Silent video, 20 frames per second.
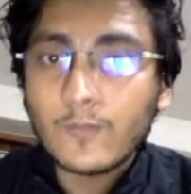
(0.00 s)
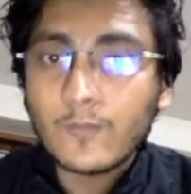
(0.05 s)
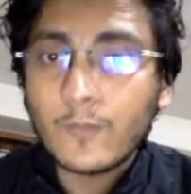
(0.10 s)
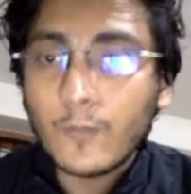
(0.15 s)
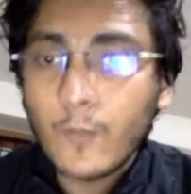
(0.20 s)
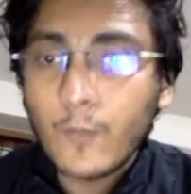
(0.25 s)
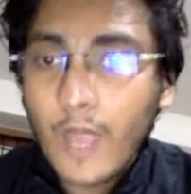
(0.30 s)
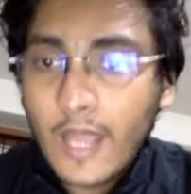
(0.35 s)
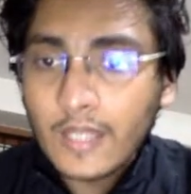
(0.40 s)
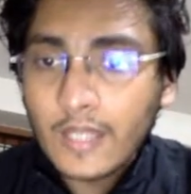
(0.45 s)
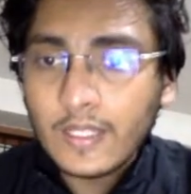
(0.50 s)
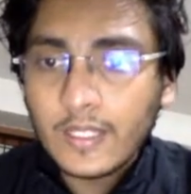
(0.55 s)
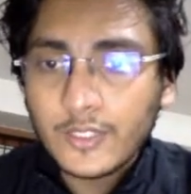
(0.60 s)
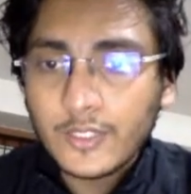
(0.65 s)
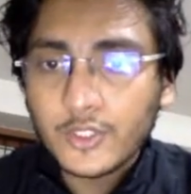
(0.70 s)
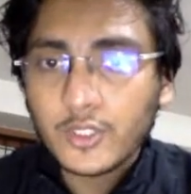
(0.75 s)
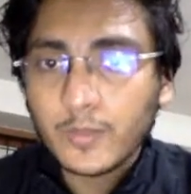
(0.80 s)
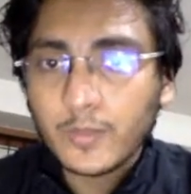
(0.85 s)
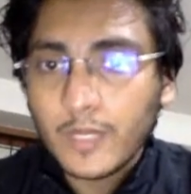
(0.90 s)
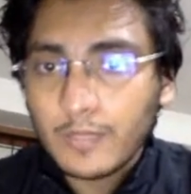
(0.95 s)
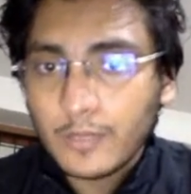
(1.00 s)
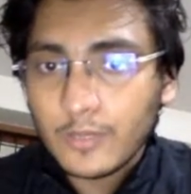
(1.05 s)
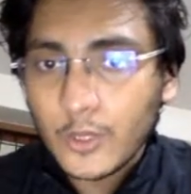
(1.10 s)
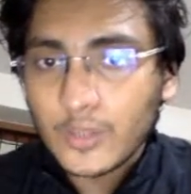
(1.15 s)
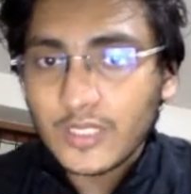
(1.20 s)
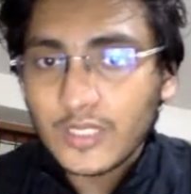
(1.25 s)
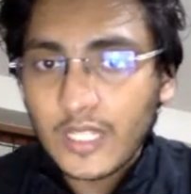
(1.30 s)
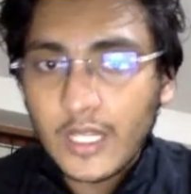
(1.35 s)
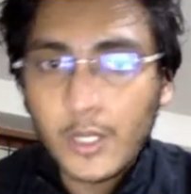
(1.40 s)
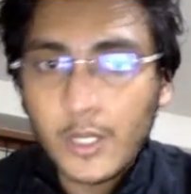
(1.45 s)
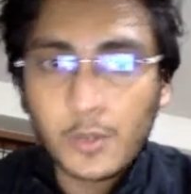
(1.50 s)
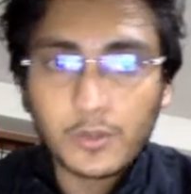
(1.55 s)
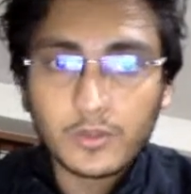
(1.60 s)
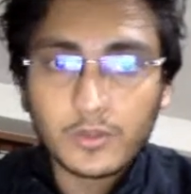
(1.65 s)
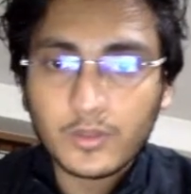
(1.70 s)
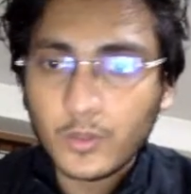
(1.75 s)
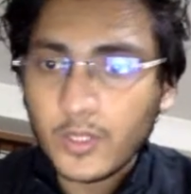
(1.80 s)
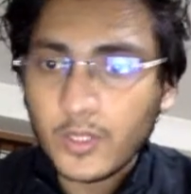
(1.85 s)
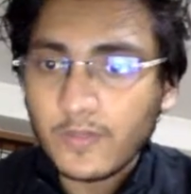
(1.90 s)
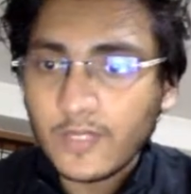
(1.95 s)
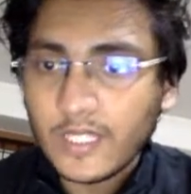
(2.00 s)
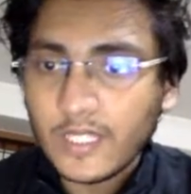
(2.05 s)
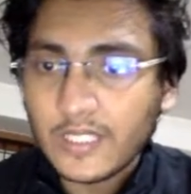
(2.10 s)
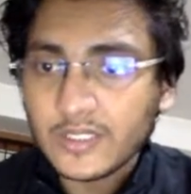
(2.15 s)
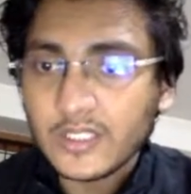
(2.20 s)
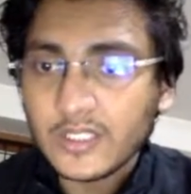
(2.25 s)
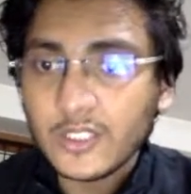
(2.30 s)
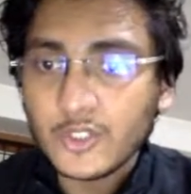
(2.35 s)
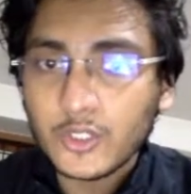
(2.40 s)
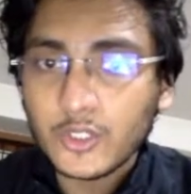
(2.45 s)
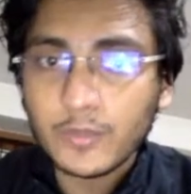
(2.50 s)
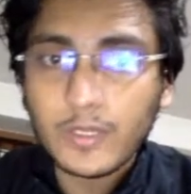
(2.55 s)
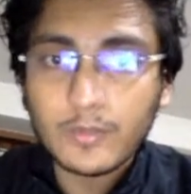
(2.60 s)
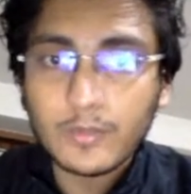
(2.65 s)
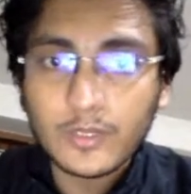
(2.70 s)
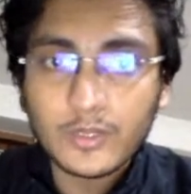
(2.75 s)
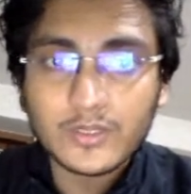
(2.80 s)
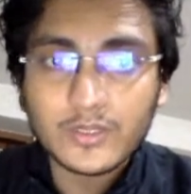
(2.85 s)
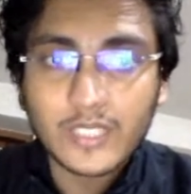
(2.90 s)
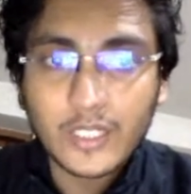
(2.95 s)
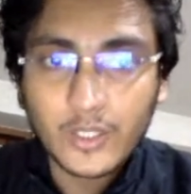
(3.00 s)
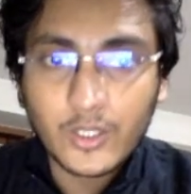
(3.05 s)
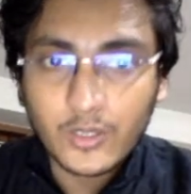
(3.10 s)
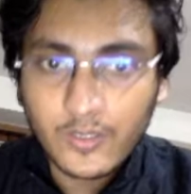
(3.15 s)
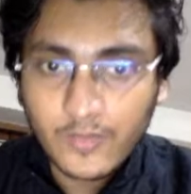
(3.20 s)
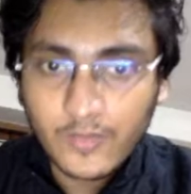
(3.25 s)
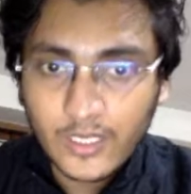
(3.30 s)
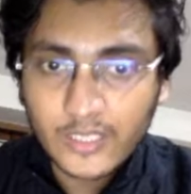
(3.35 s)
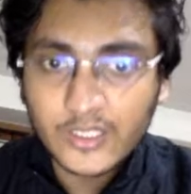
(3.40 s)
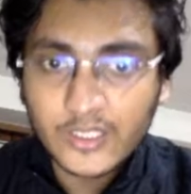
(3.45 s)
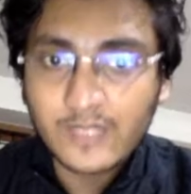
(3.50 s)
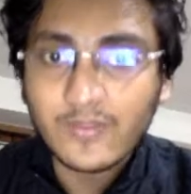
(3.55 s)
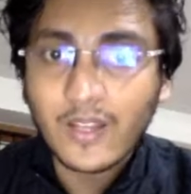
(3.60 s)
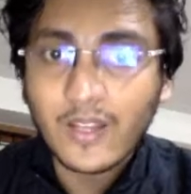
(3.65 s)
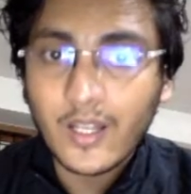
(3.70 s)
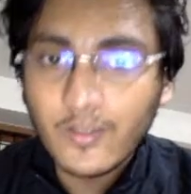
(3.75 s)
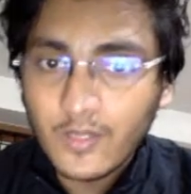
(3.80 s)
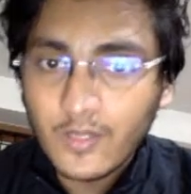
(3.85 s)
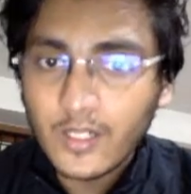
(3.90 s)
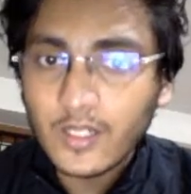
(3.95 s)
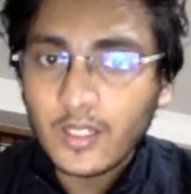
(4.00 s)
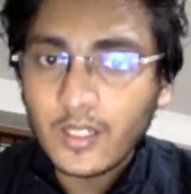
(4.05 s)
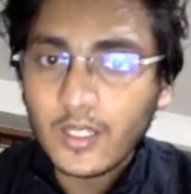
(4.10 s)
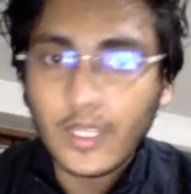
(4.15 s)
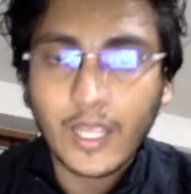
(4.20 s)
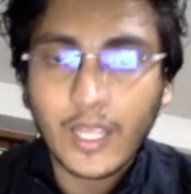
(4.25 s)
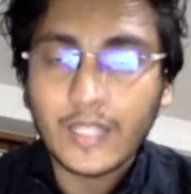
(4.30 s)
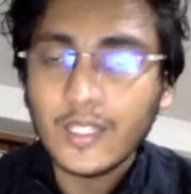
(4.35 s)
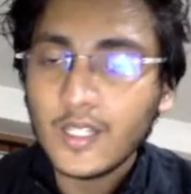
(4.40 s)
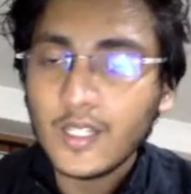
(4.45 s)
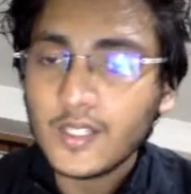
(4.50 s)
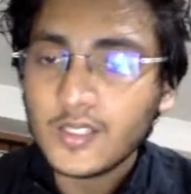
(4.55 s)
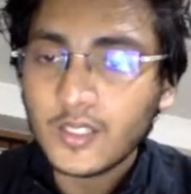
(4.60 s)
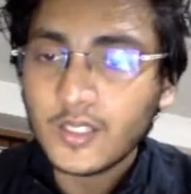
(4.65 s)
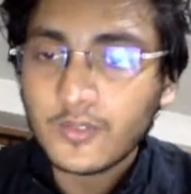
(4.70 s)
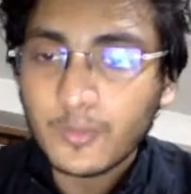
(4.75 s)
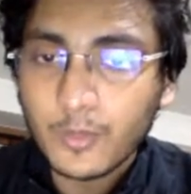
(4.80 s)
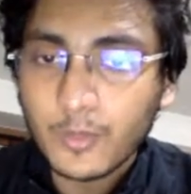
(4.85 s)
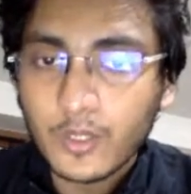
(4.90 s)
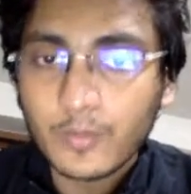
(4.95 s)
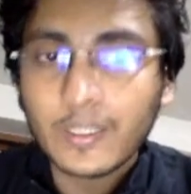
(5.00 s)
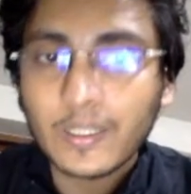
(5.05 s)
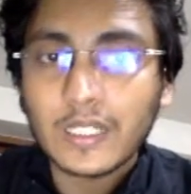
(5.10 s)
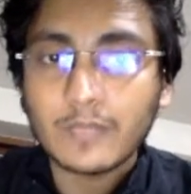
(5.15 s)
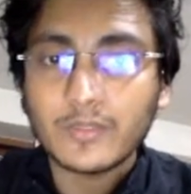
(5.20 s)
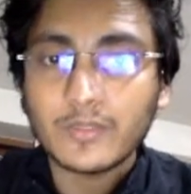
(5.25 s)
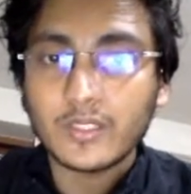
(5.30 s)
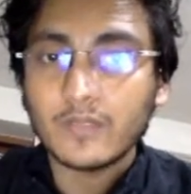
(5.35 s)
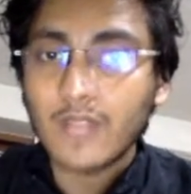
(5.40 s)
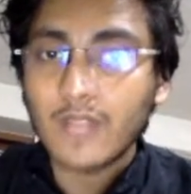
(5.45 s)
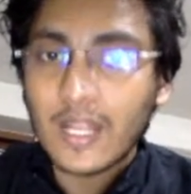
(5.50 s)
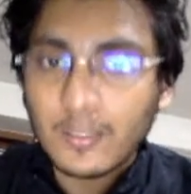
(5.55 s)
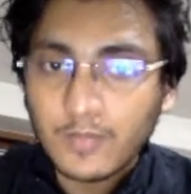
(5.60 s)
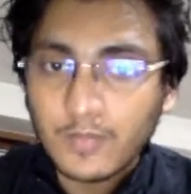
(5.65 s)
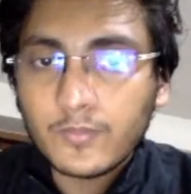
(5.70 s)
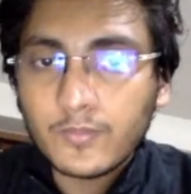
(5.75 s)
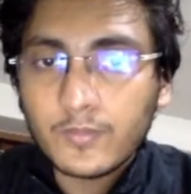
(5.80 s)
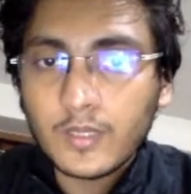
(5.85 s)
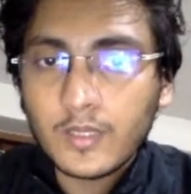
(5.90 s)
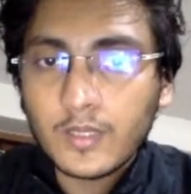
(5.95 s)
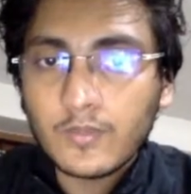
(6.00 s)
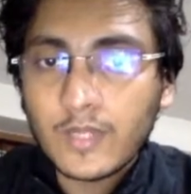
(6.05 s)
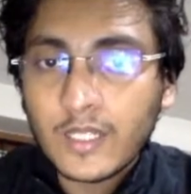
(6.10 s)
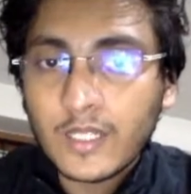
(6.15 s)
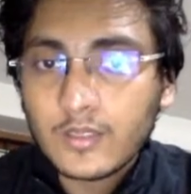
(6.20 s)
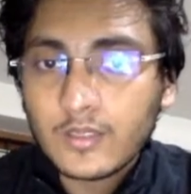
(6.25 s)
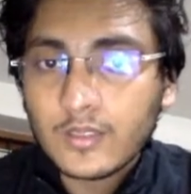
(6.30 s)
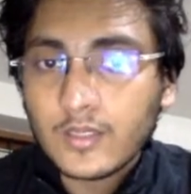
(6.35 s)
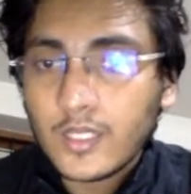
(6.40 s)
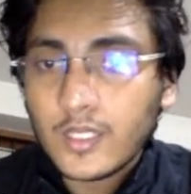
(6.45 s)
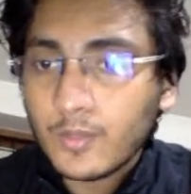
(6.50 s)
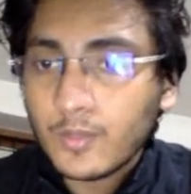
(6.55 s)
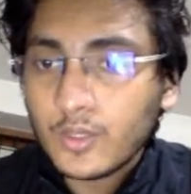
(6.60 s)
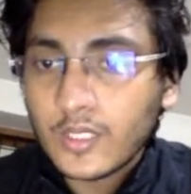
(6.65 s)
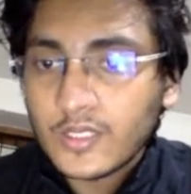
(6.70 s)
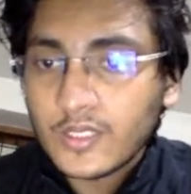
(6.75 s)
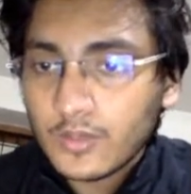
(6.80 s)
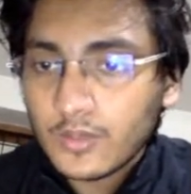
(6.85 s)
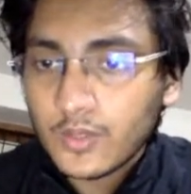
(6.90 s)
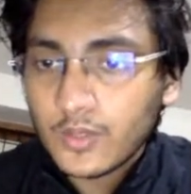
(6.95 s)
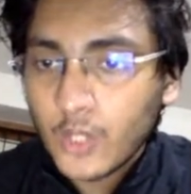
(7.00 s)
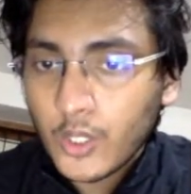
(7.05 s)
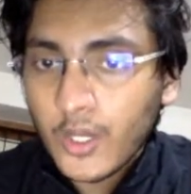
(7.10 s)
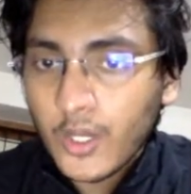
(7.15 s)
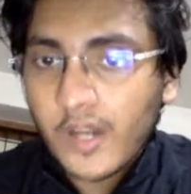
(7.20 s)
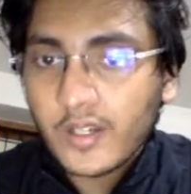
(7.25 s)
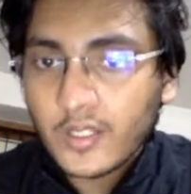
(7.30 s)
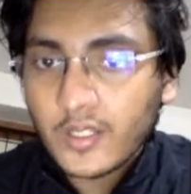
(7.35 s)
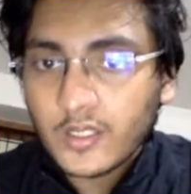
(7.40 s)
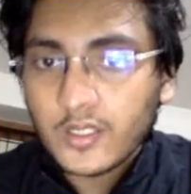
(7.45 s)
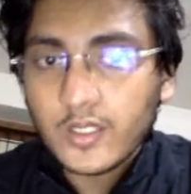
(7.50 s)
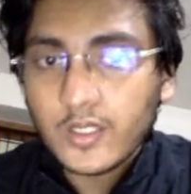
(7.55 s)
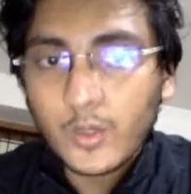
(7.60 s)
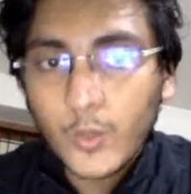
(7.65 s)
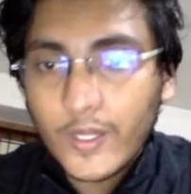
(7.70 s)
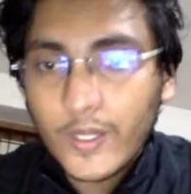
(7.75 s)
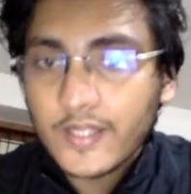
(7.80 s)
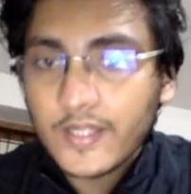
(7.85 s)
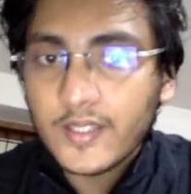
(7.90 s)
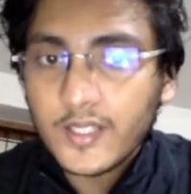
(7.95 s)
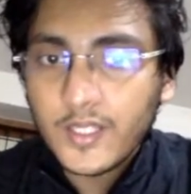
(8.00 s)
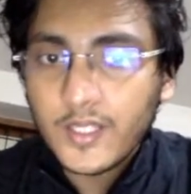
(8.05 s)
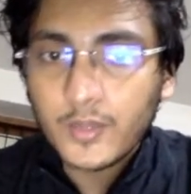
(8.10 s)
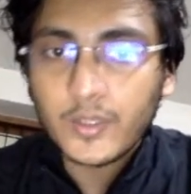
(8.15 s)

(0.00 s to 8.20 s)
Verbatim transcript: when it should be able to send the notification it should be able to send notification whenever any reserved book becomes available uh, whenever the book is not returned within the due